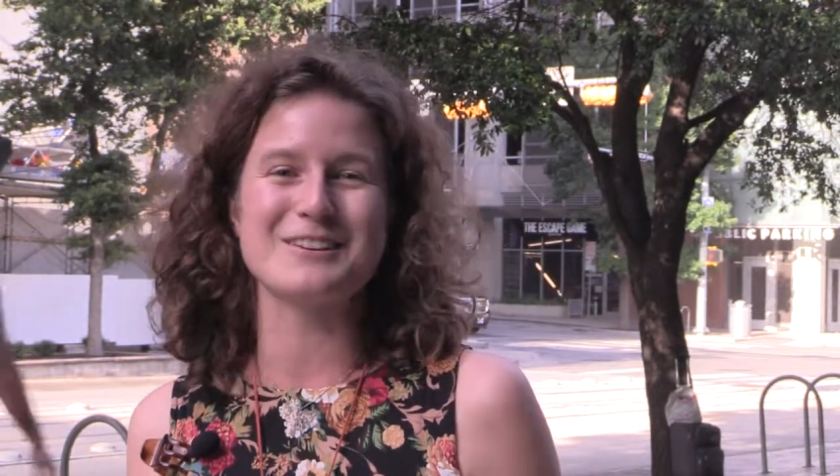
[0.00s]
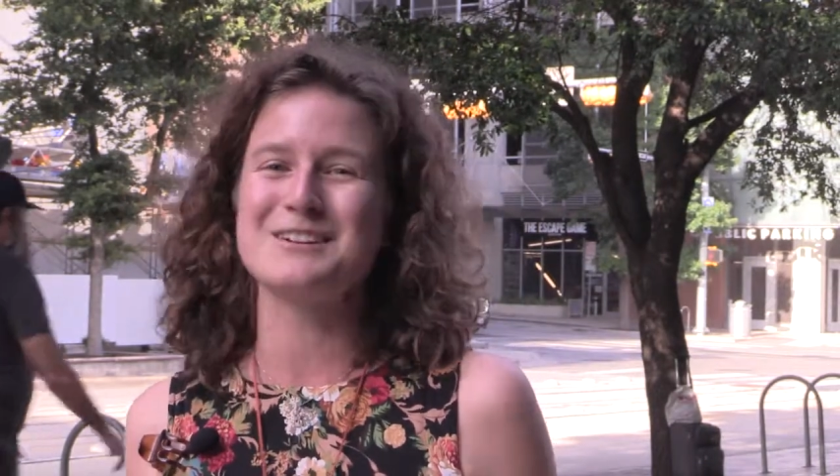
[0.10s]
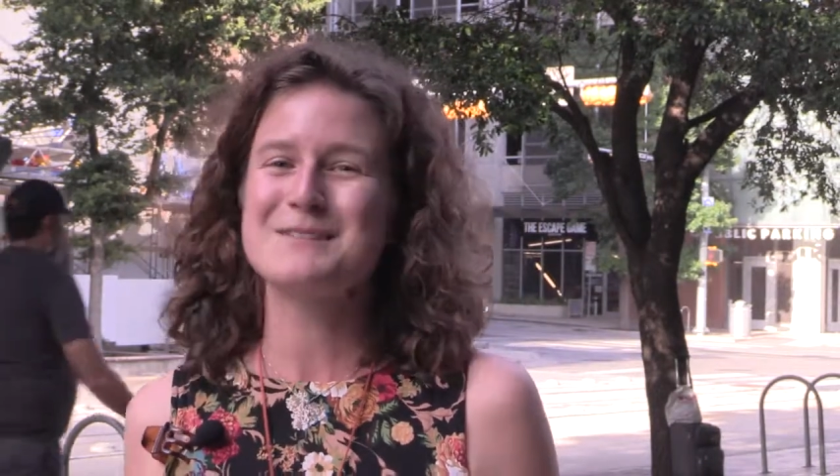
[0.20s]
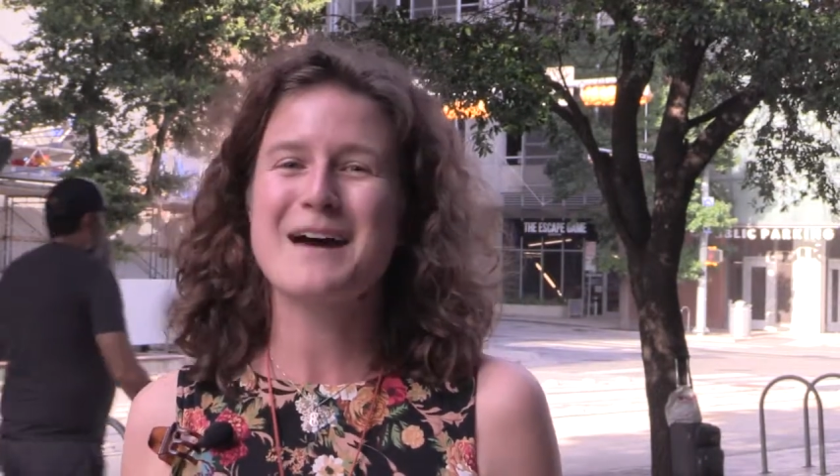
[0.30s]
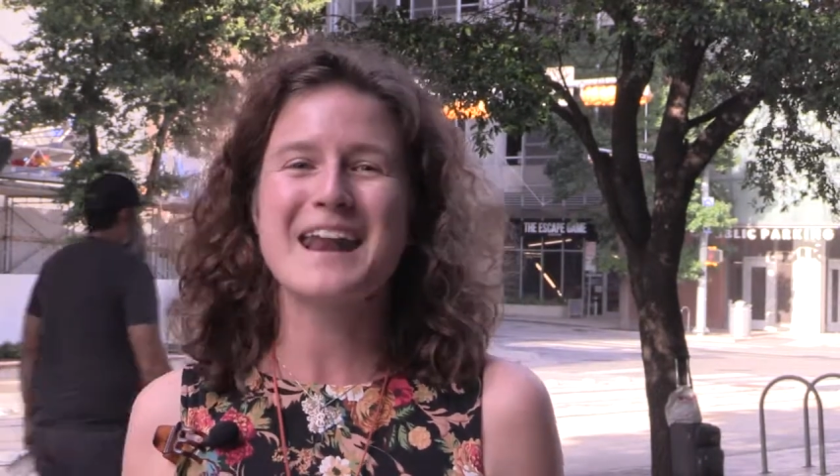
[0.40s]

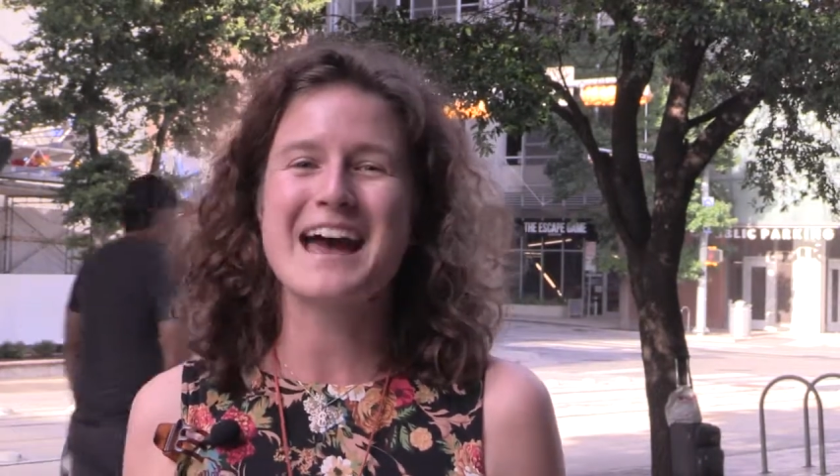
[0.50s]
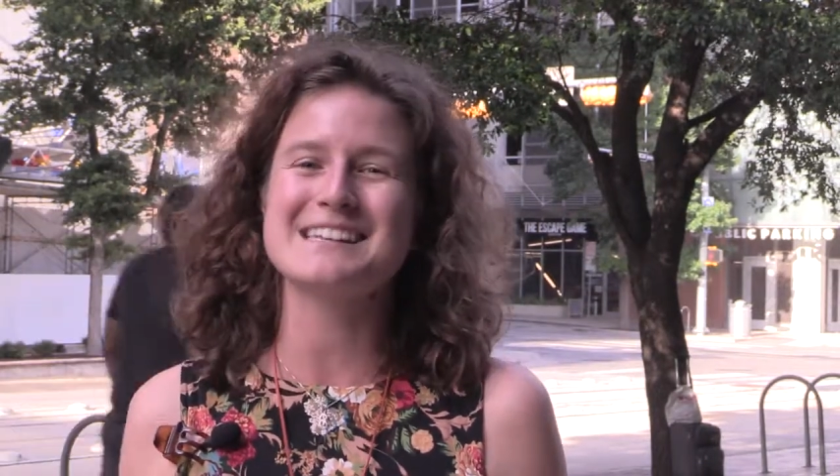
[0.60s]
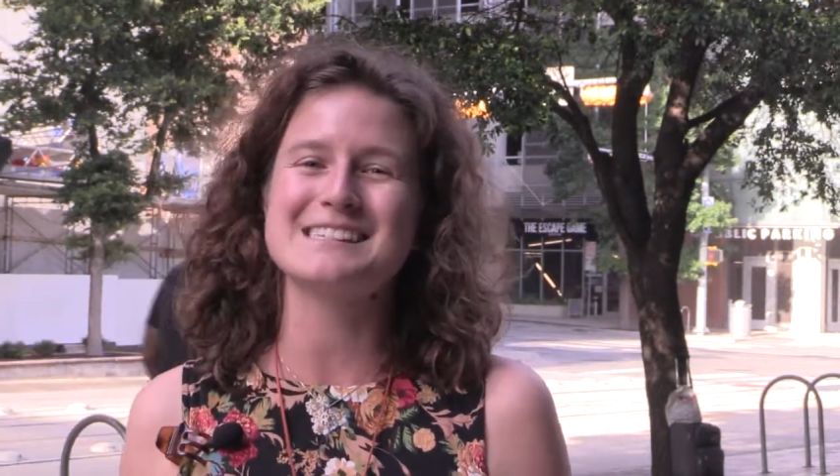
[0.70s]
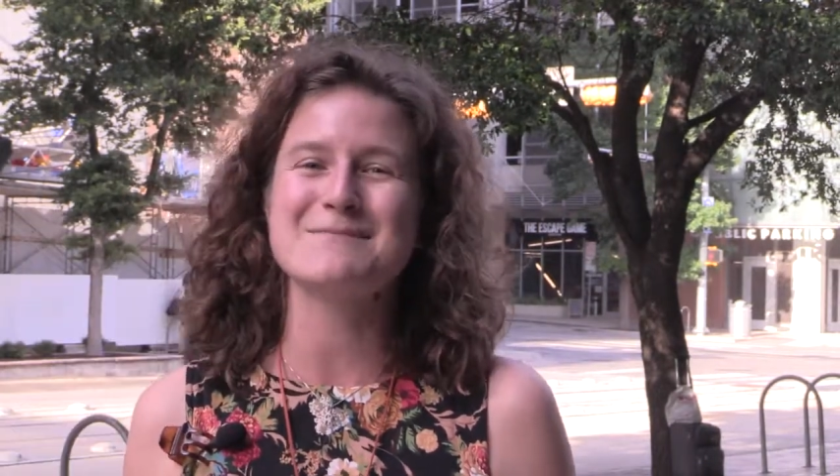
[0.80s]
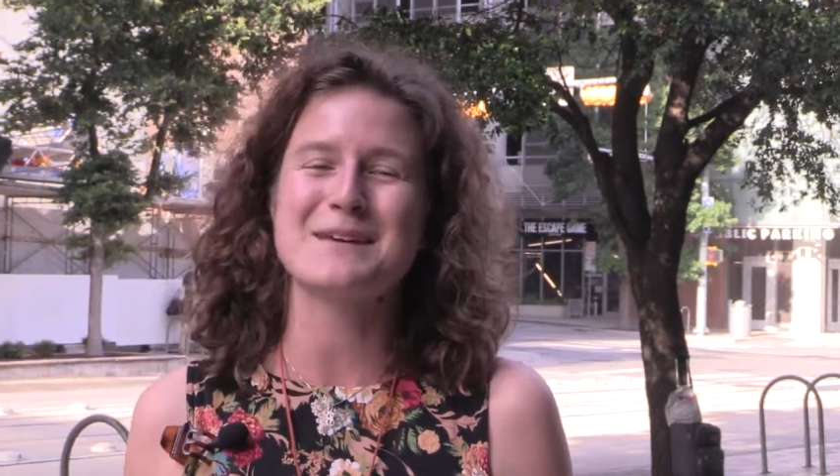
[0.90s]
learned about
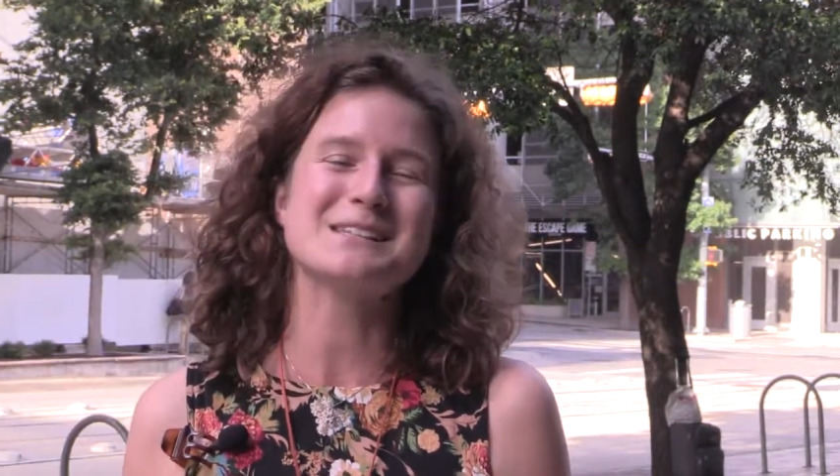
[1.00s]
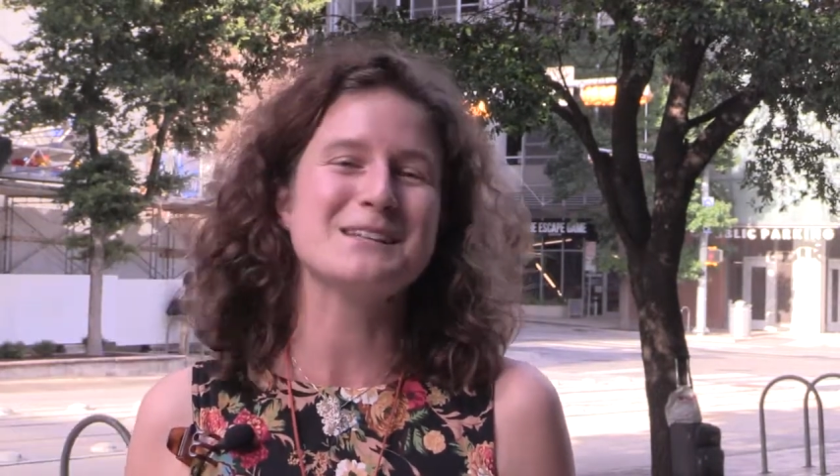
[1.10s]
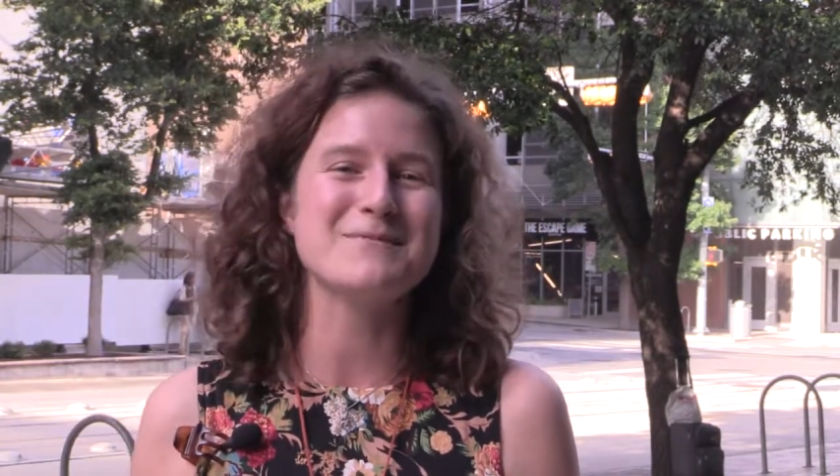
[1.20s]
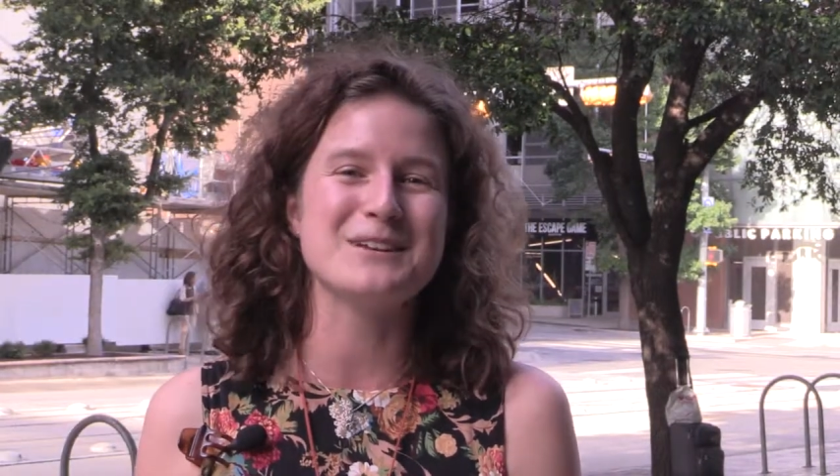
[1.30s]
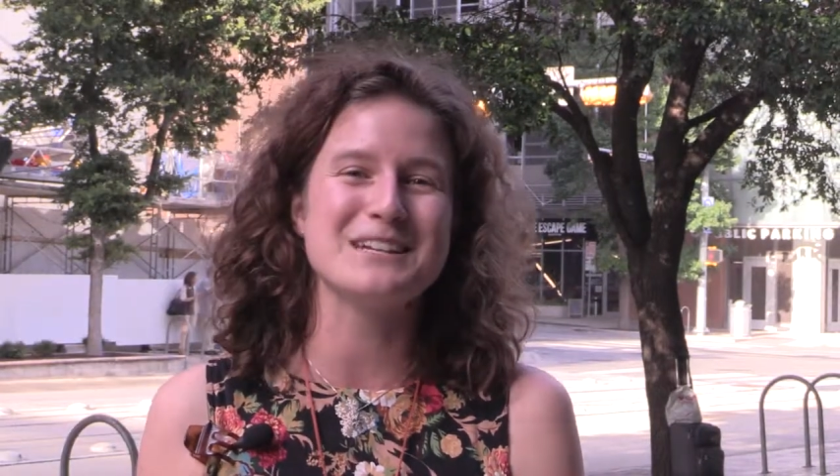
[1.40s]

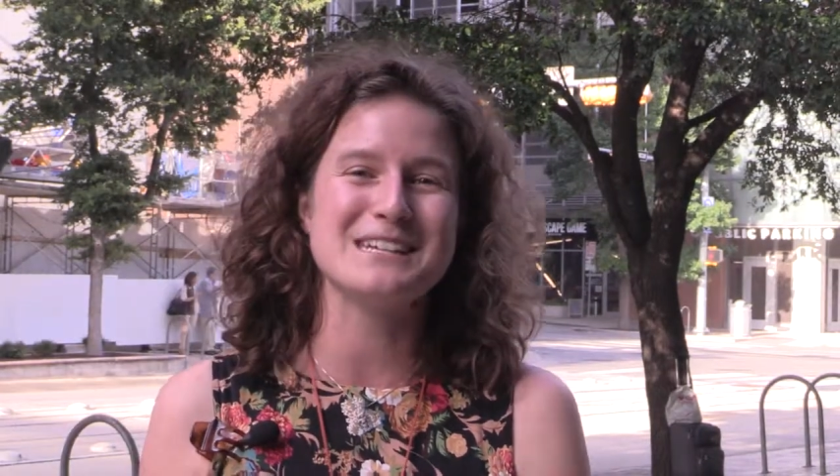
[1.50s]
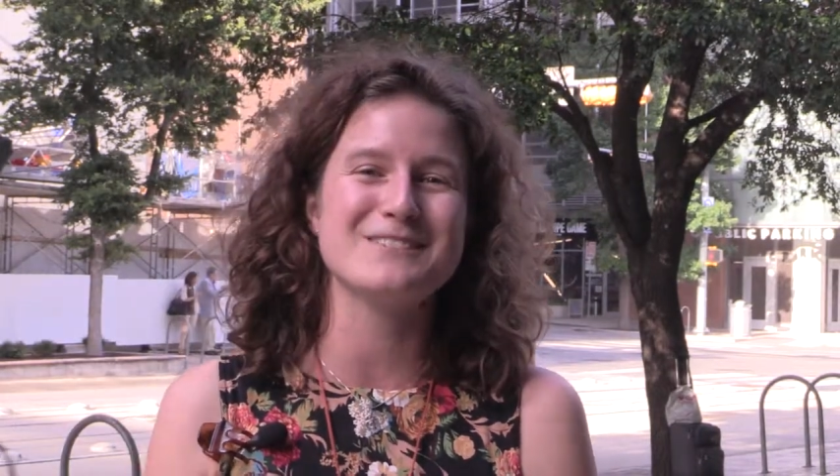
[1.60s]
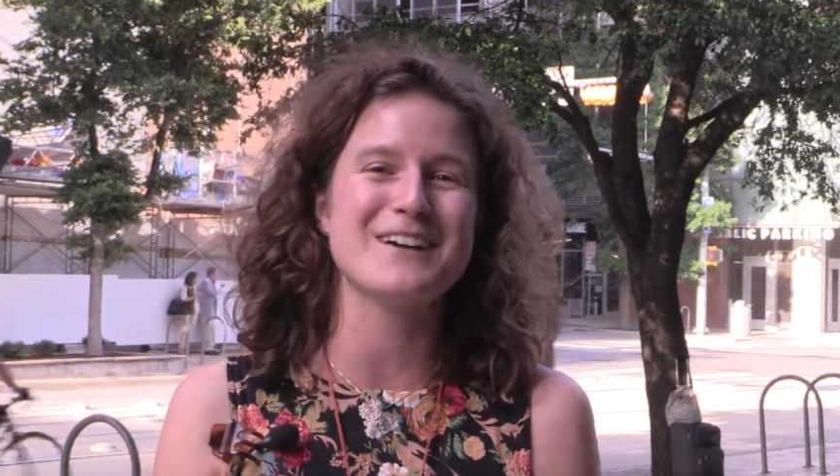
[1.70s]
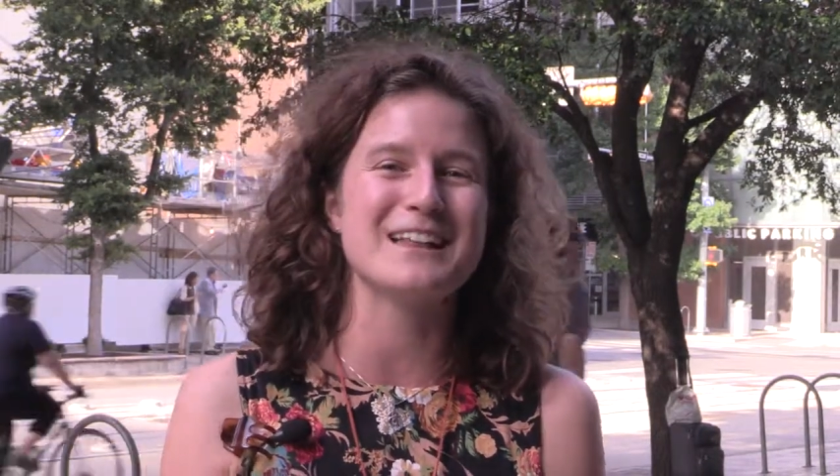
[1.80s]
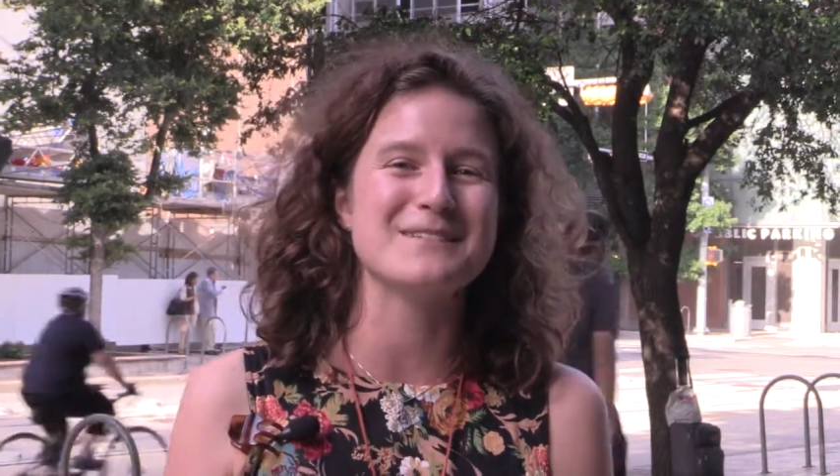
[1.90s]
asset-based community
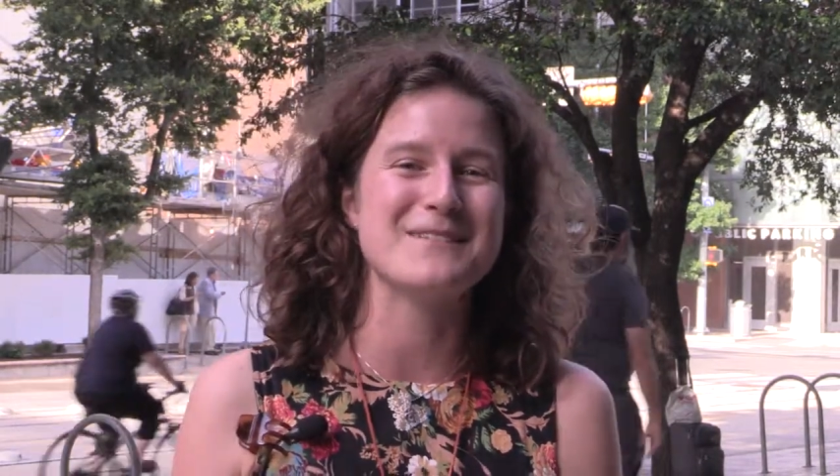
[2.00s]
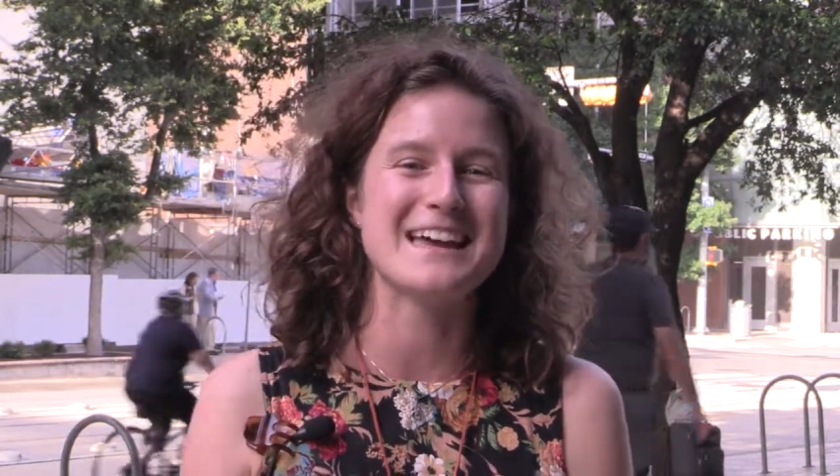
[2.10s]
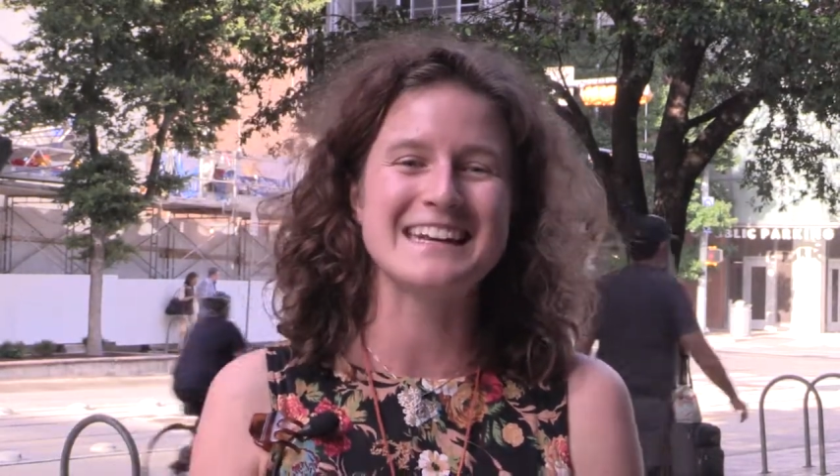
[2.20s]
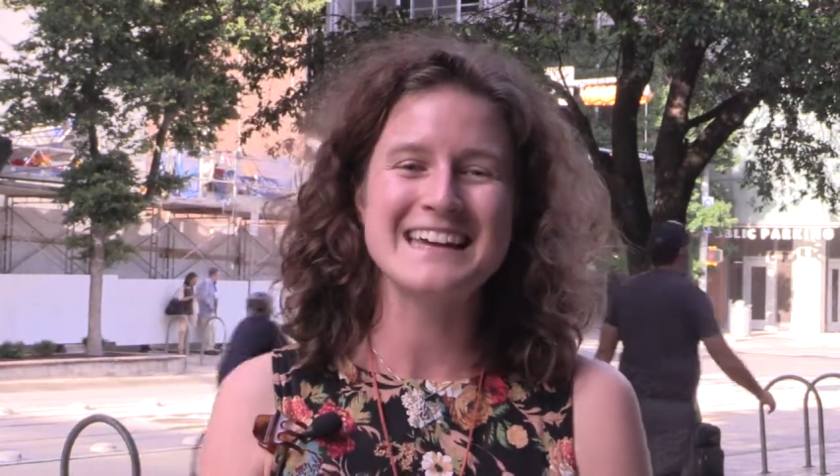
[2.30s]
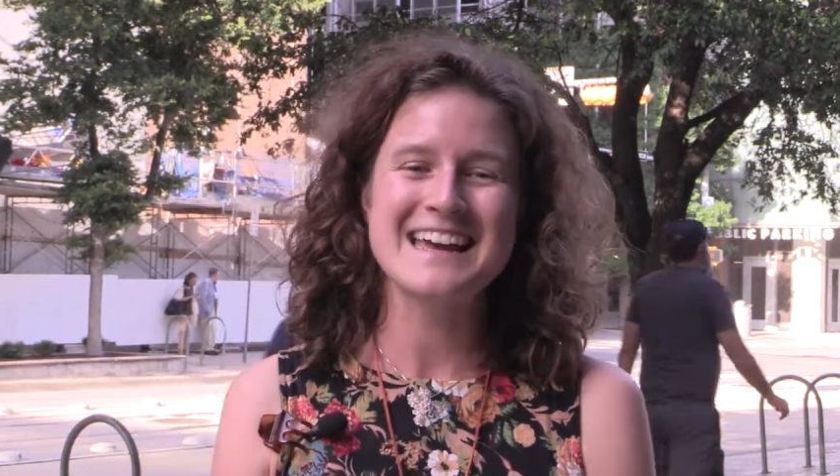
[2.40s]

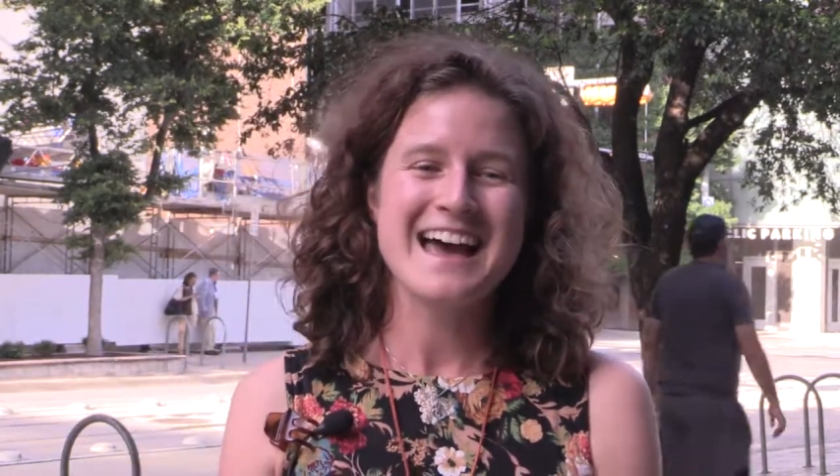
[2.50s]
development.